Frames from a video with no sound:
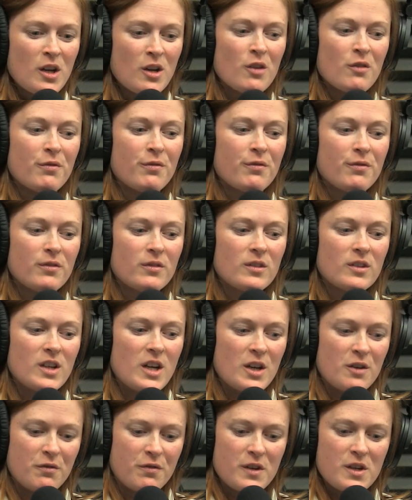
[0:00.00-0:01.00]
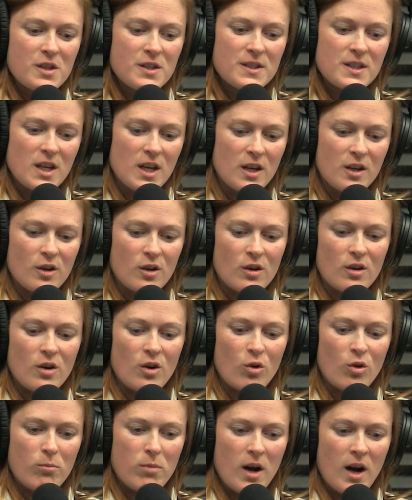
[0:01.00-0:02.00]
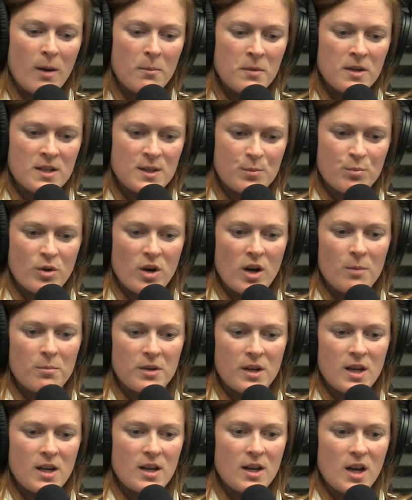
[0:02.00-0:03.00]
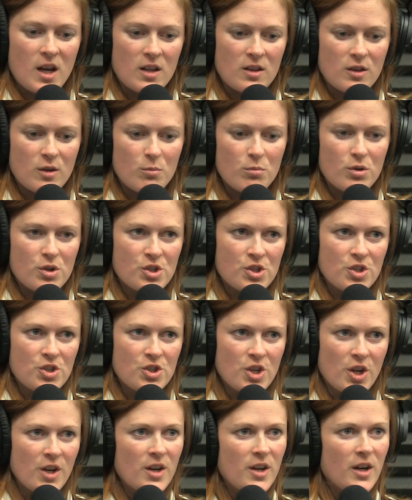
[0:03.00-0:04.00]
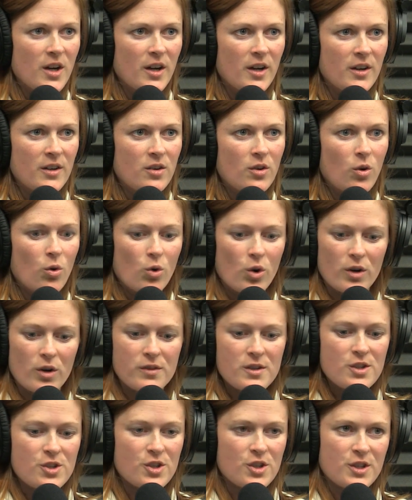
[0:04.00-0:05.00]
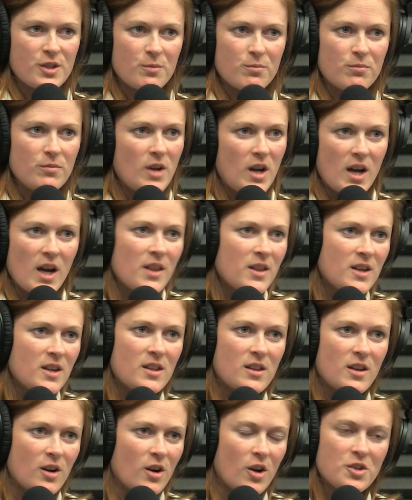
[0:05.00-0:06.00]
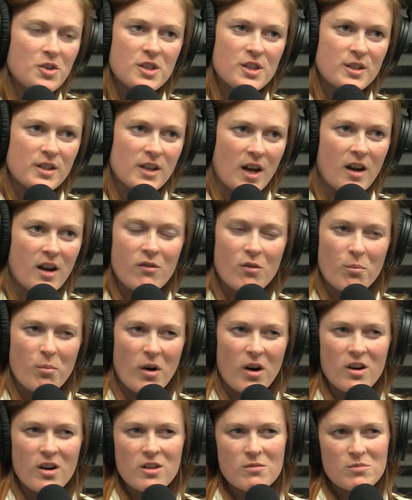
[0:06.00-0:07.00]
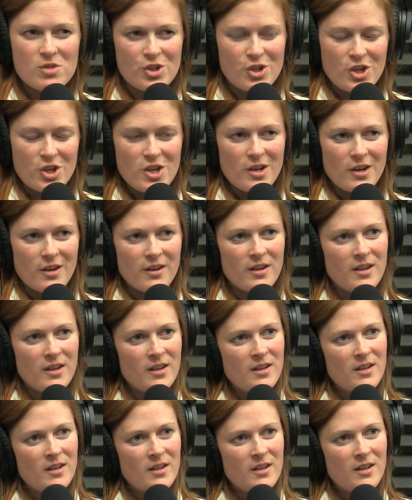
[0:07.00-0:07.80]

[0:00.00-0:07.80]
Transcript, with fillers: if it feels like Obama is propagating the Bush agenda, or if he's just a, I think they're all just kind of a part of the machine.